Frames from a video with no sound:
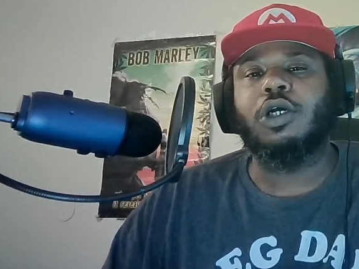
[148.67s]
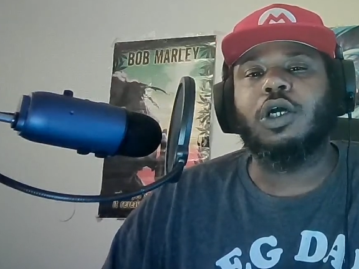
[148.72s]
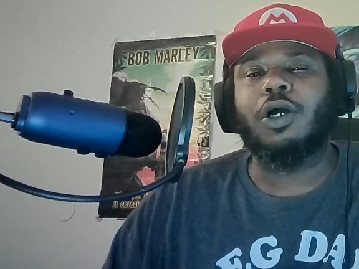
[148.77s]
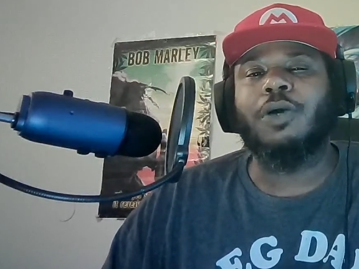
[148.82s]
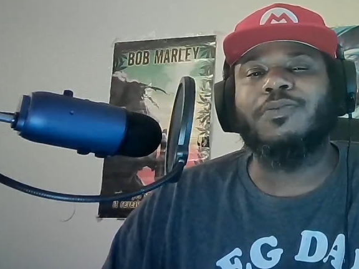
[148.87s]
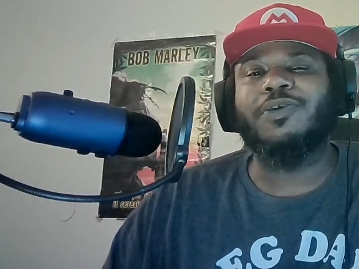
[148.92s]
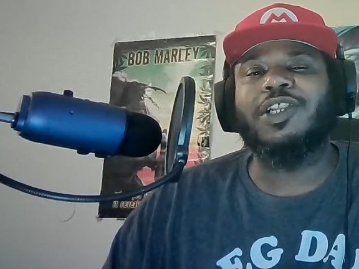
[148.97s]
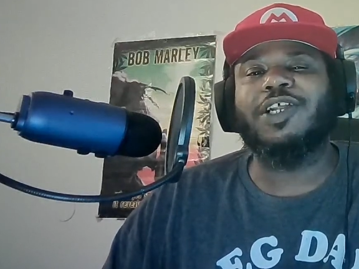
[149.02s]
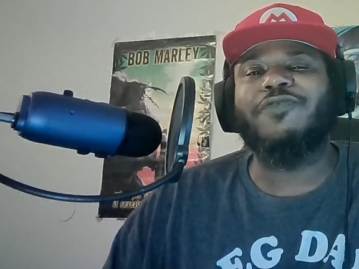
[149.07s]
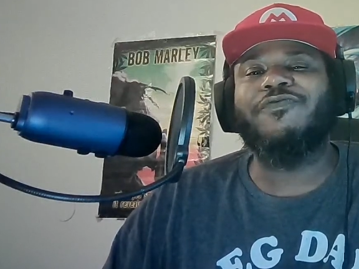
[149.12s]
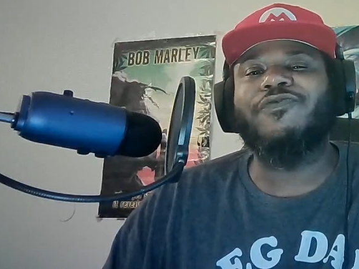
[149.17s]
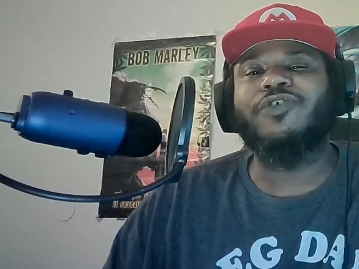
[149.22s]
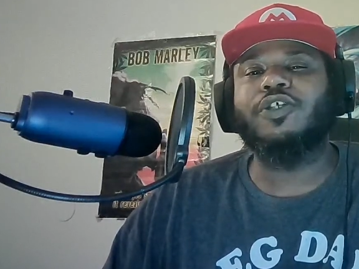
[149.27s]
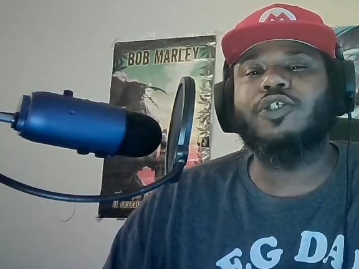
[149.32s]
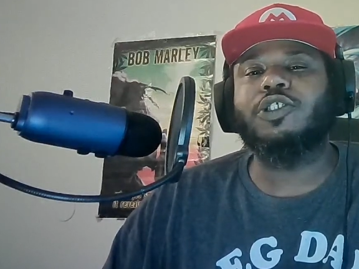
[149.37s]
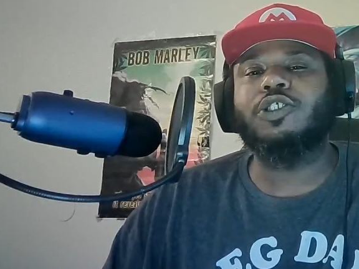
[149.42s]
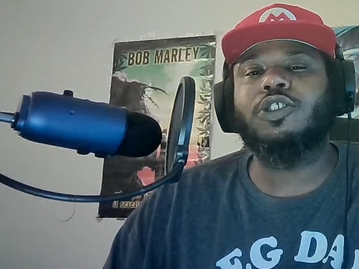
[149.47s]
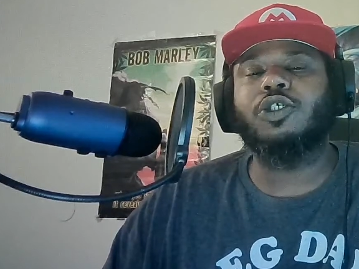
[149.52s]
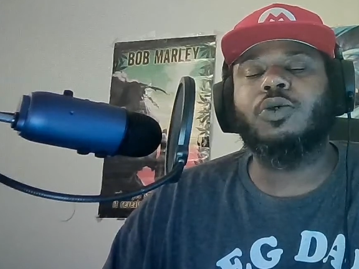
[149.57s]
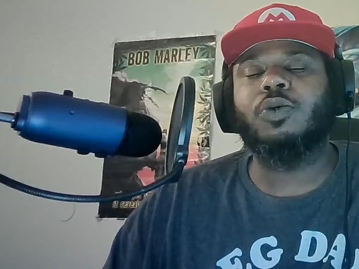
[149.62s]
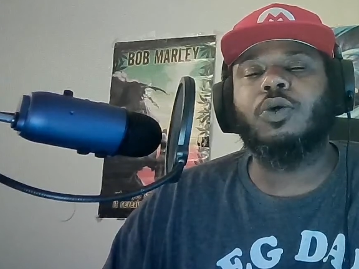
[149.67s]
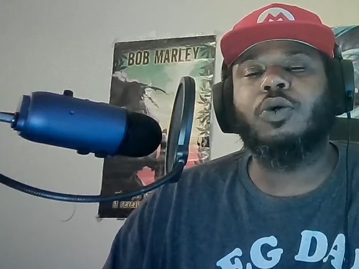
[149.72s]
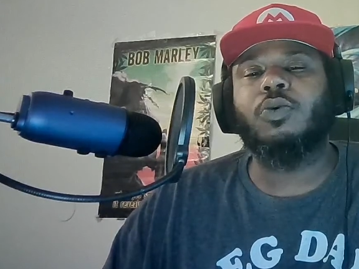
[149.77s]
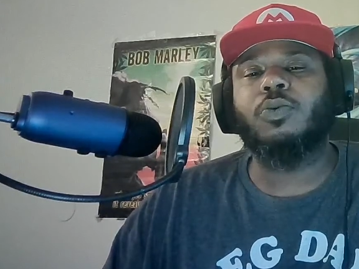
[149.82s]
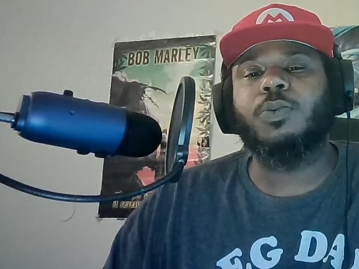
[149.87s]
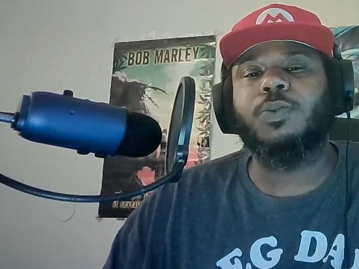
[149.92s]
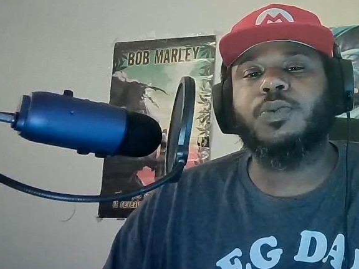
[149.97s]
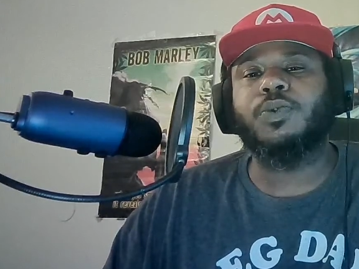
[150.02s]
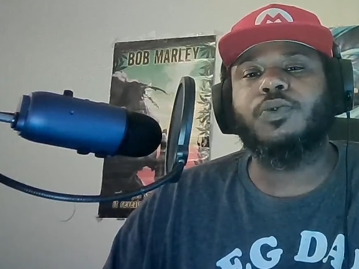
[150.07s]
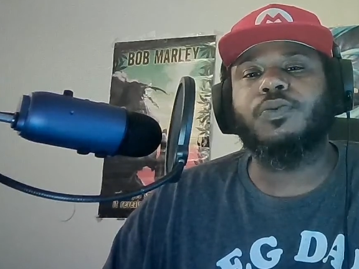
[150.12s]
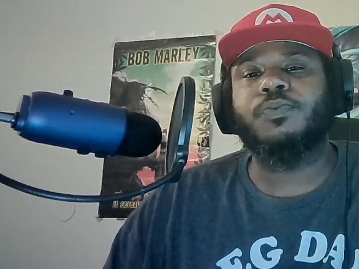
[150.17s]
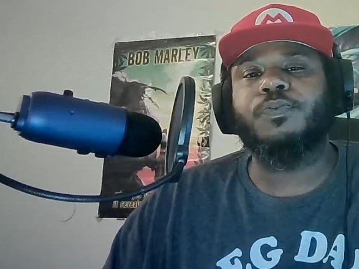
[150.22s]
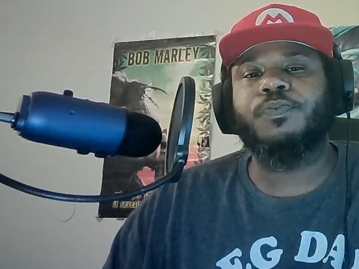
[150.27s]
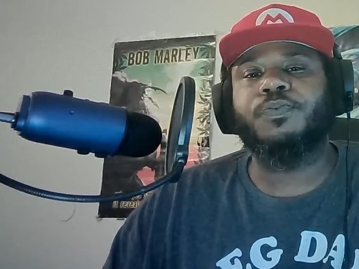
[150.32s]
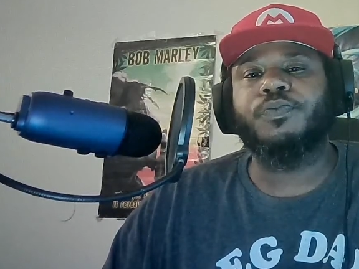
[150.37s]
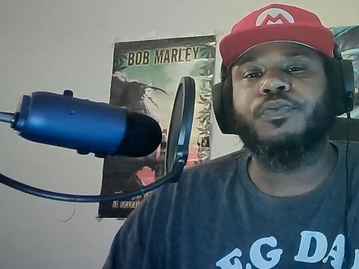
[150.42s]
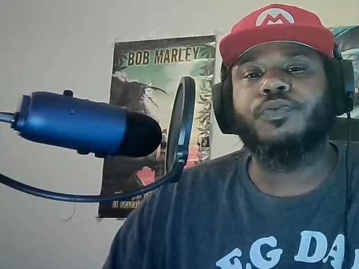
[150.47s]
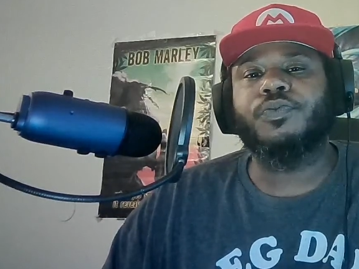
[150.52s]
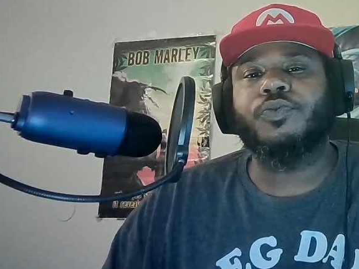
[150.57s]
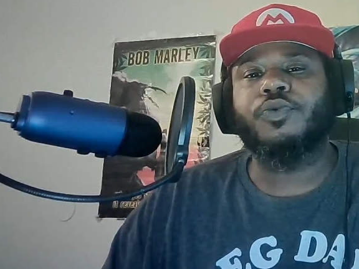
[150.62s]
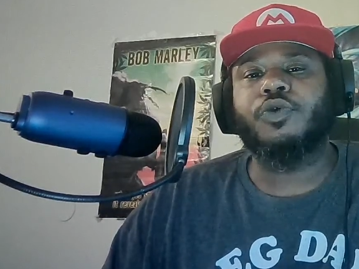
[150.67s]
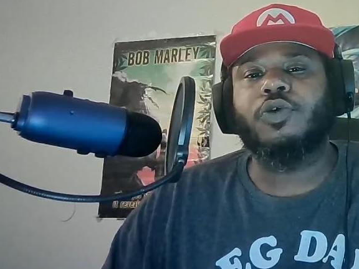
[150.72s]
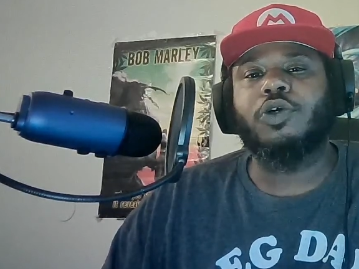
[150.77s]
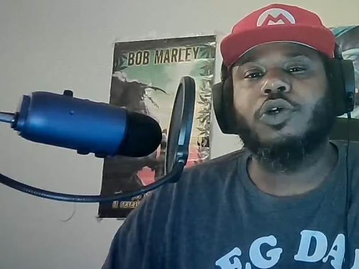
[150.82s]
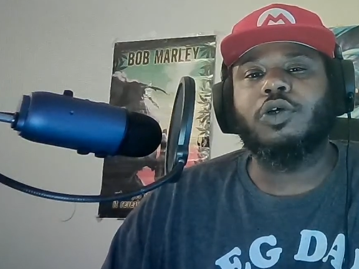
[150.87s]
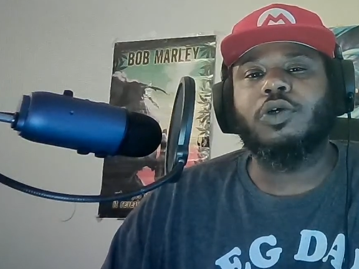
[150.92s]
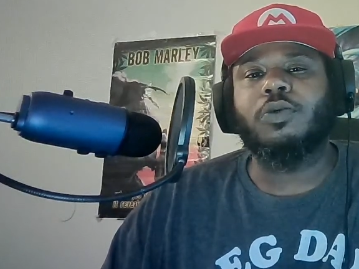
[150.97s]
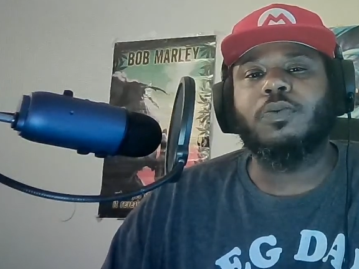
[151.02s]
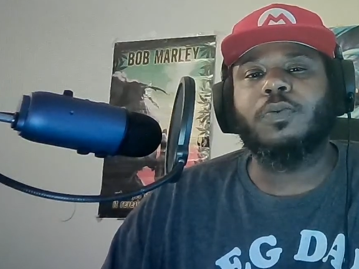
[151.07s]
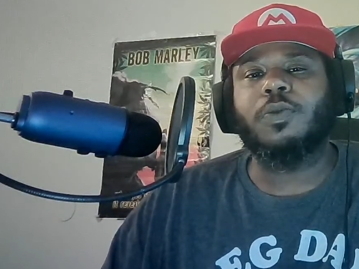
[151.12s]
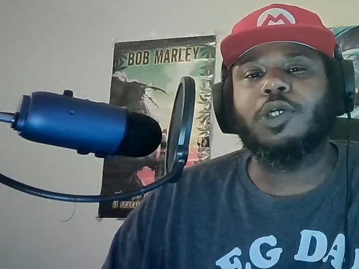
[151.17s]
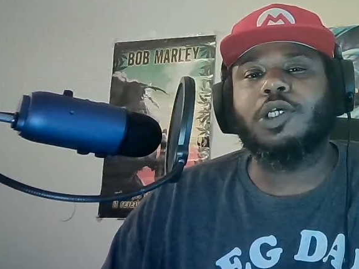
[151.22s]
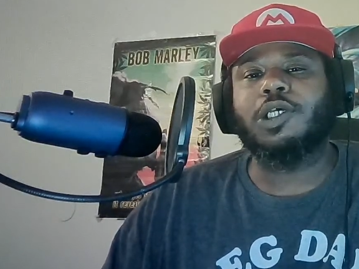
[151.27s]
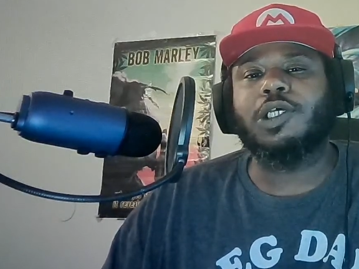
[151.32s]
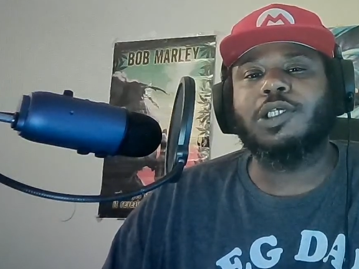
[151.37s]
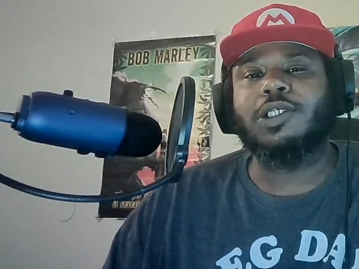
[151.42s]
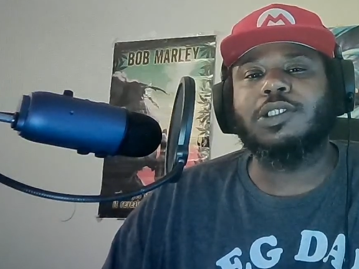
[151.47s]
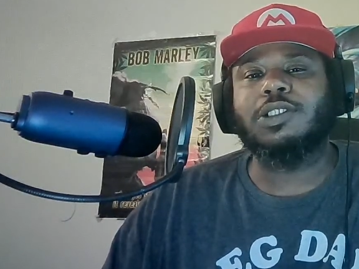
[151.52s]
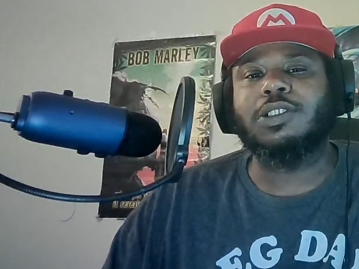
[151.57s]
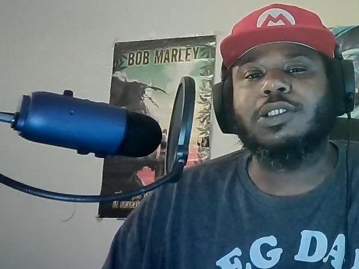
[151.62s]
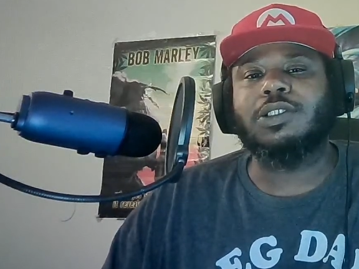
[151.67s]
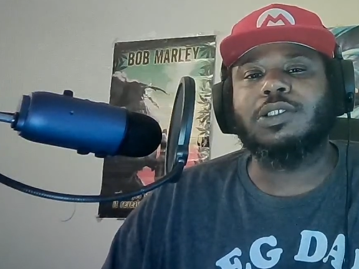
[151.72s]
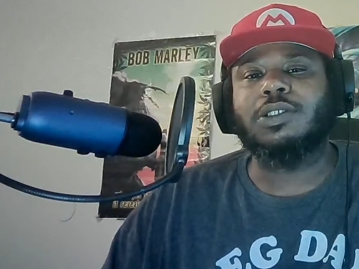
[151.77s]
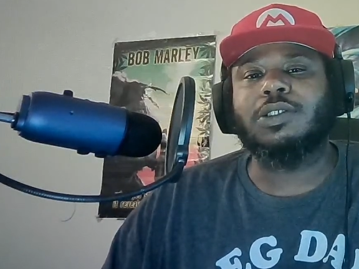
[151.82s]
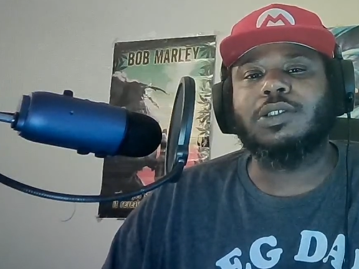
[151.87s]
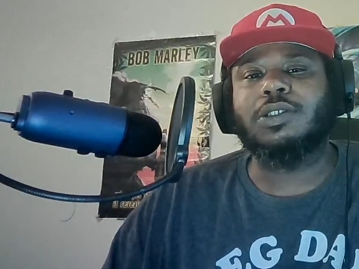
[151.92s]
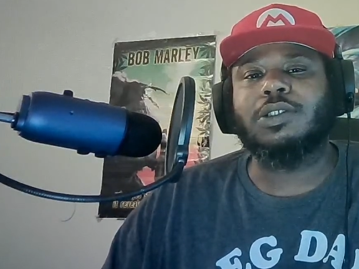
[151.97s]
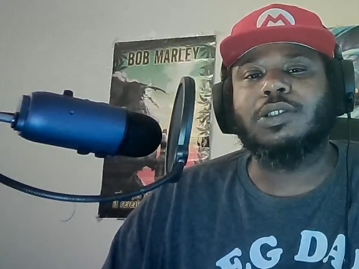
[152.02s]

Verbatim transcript: I mean, I feel so hopeful because